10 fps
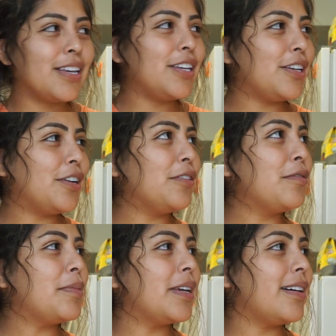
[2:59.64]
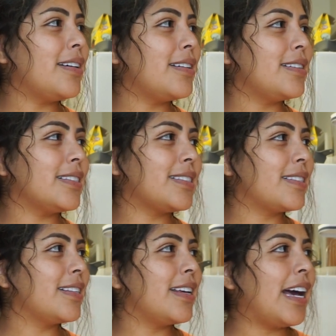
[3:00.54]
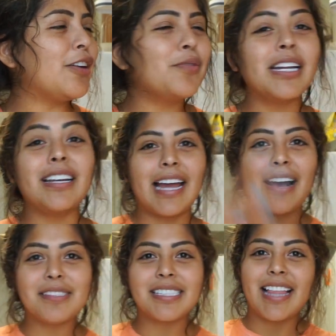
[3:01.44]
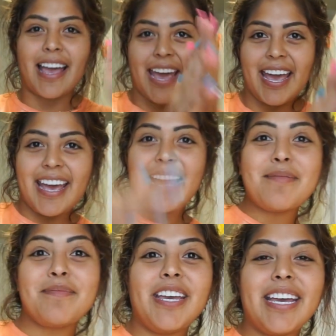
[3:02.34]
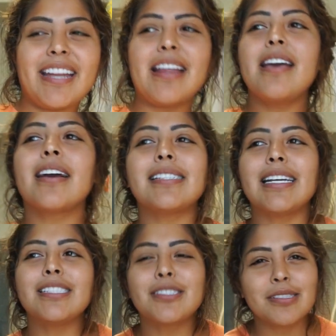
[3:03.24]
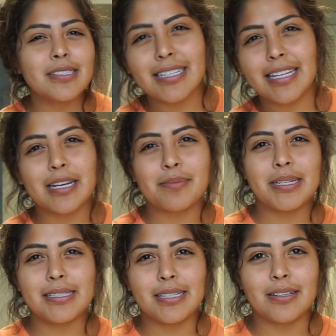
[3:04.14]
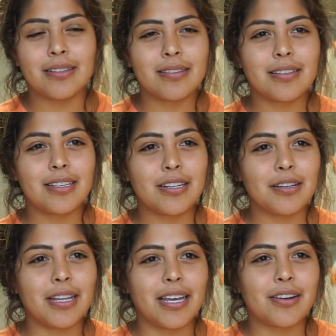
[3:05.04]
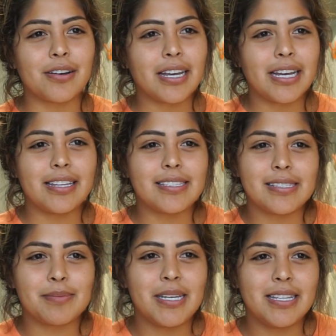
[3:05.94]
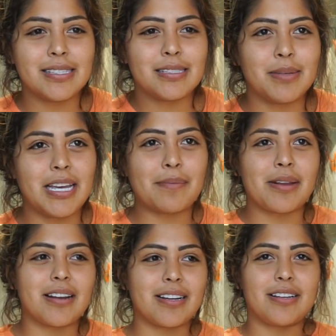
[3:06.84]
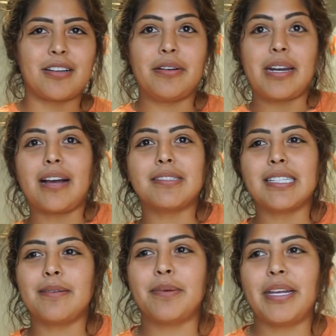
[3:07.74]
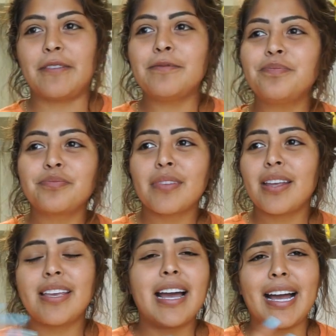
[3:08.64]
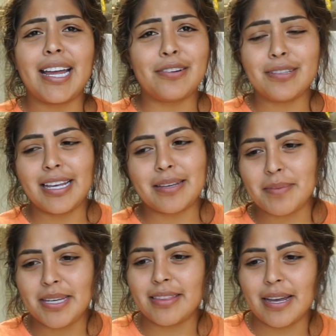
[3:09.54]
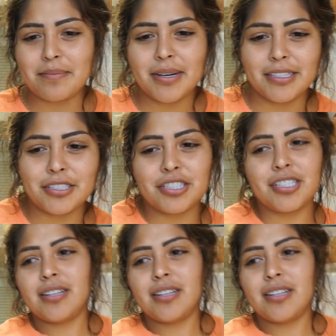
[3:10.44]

You know, because I don't want to announce it like, hey, I'm vegan, because I just don't like a big deal, you know, like, okay, this is me, I'm not going to go announce it, but yeah, I don't like meat that much.